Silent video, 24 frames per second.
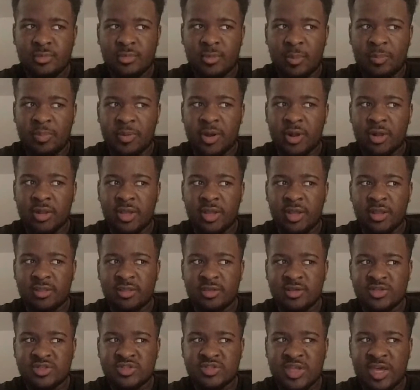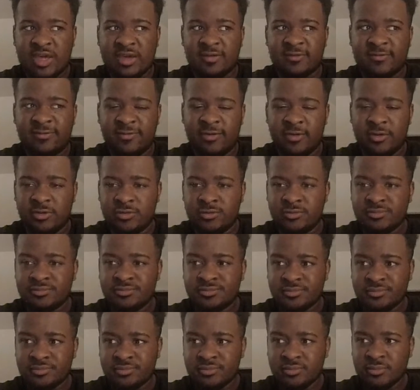apparently in this second film,
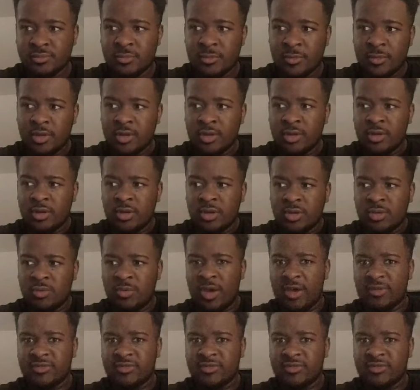you